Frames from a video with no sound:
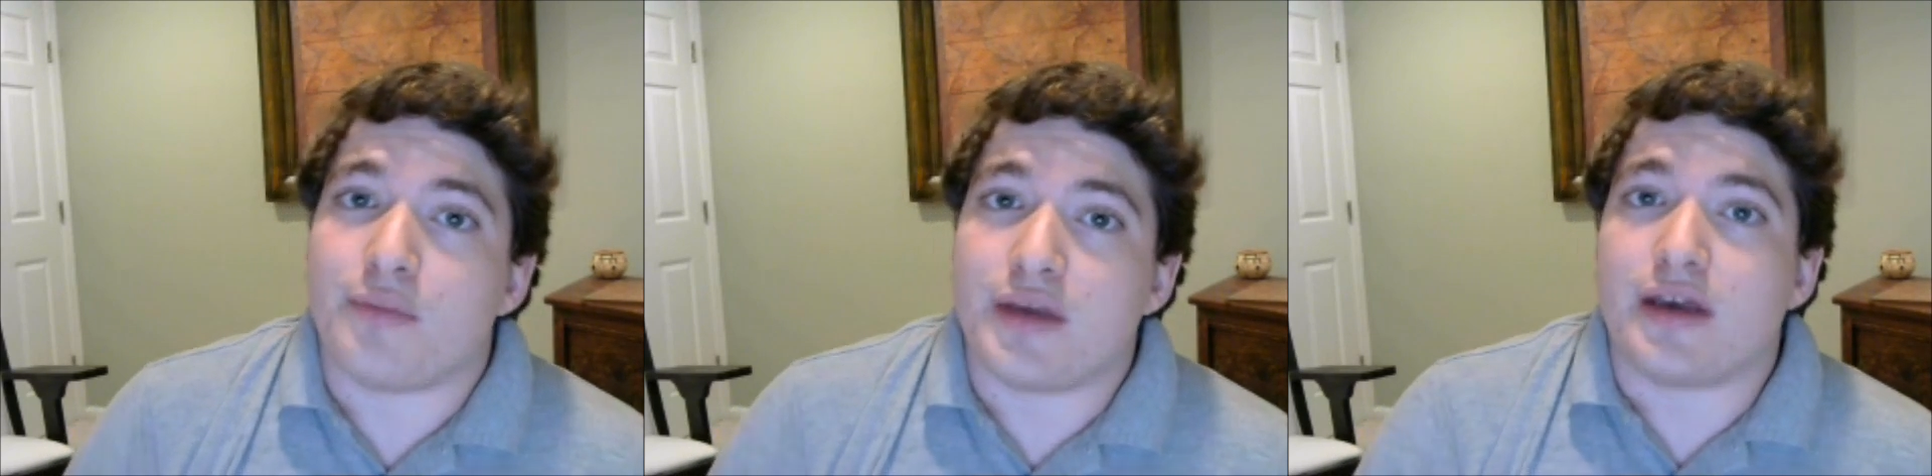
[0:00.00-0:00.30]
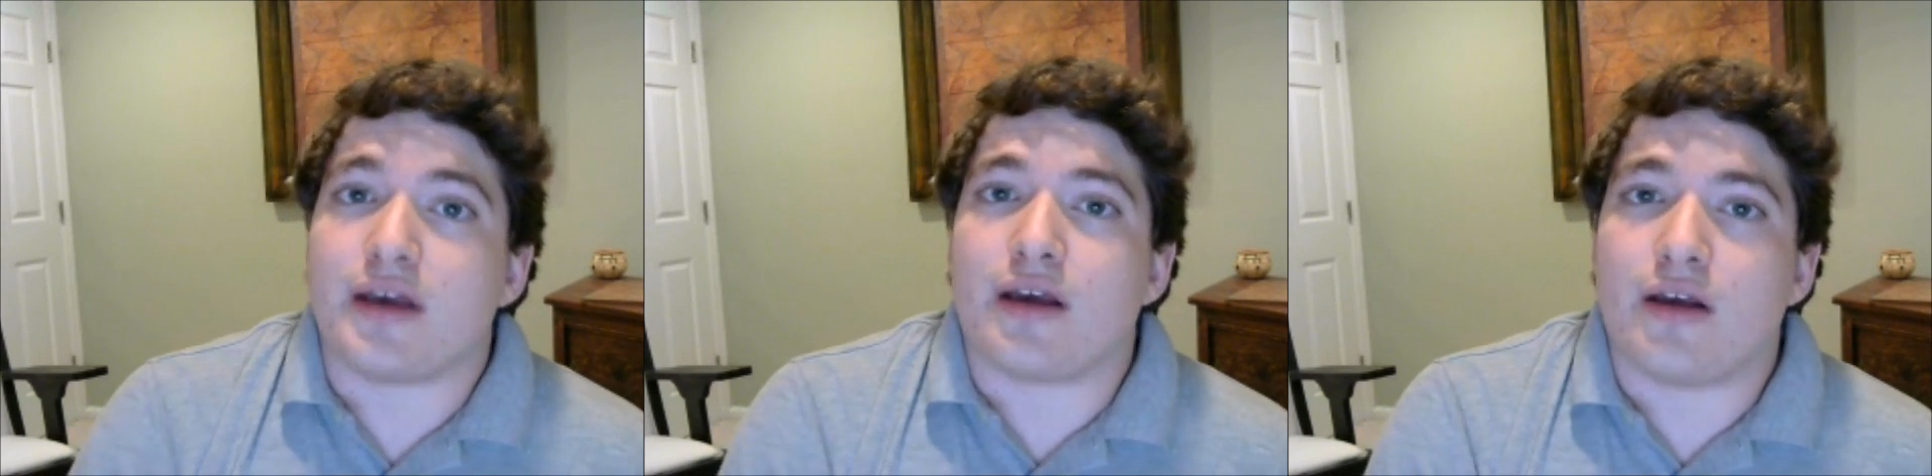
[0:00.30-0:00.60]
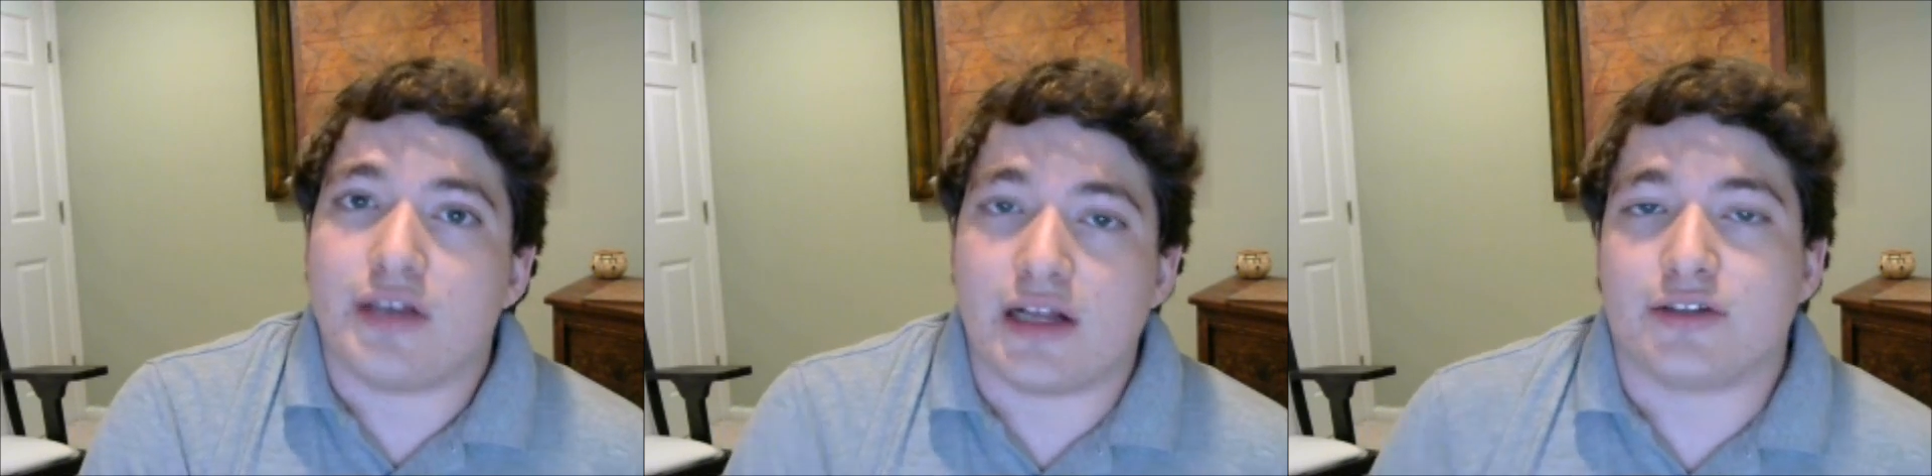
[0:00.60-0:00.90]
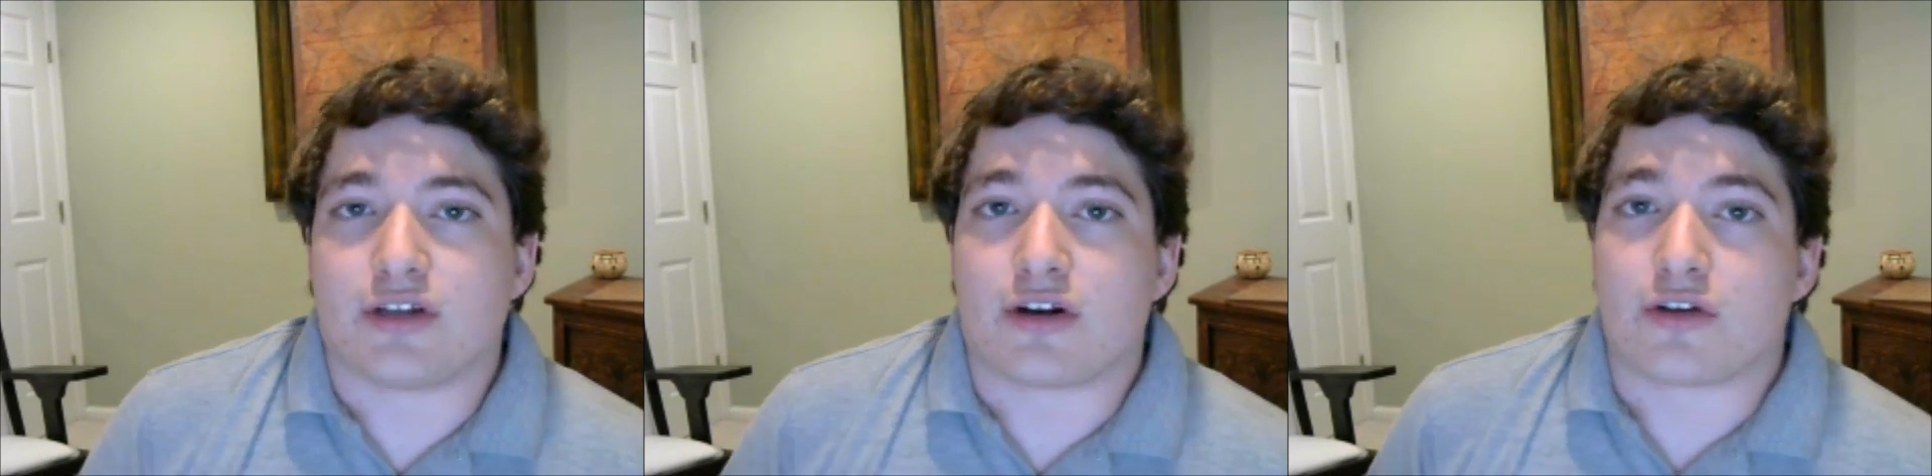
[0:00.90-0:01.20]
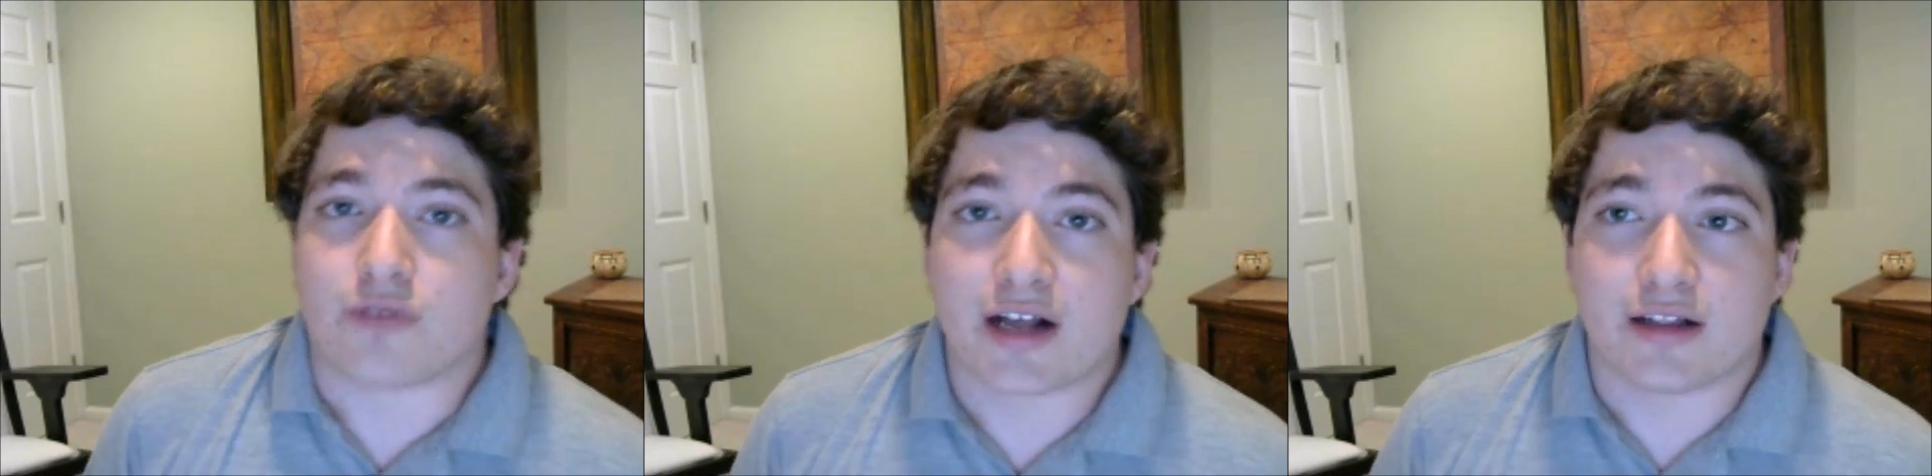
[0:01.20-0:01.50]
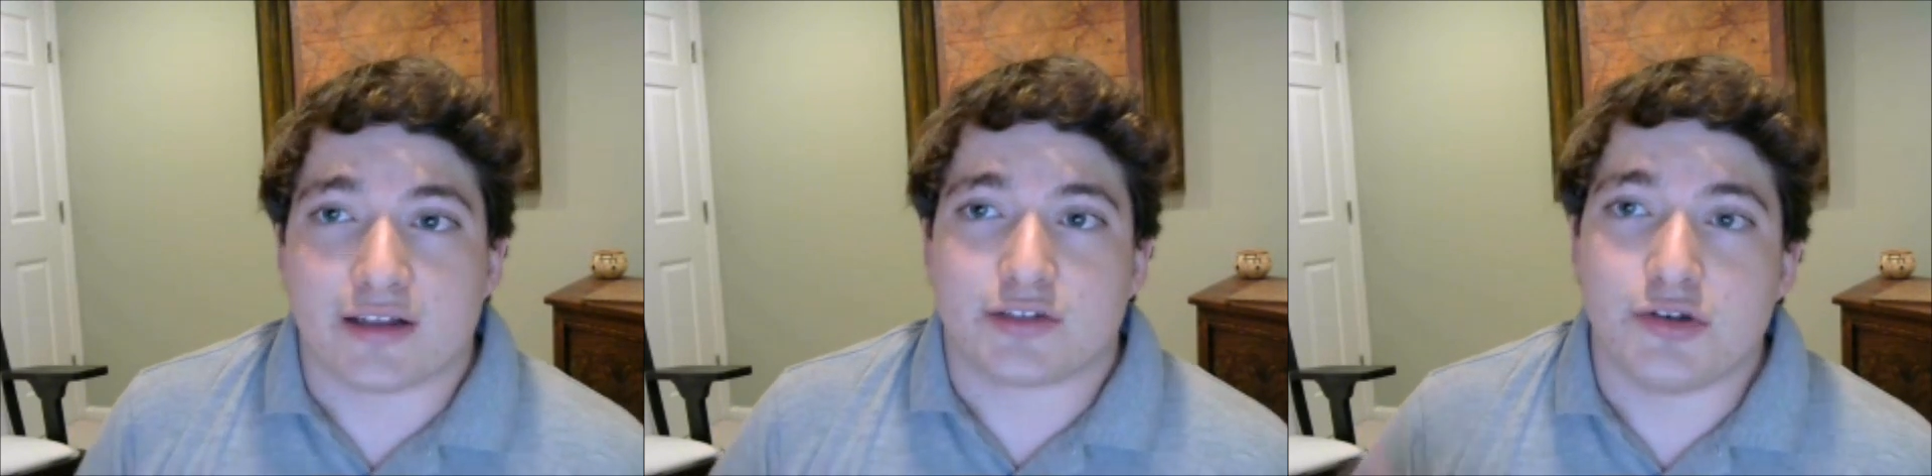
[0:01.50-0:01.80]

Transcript: being Yellowstar and Reckless,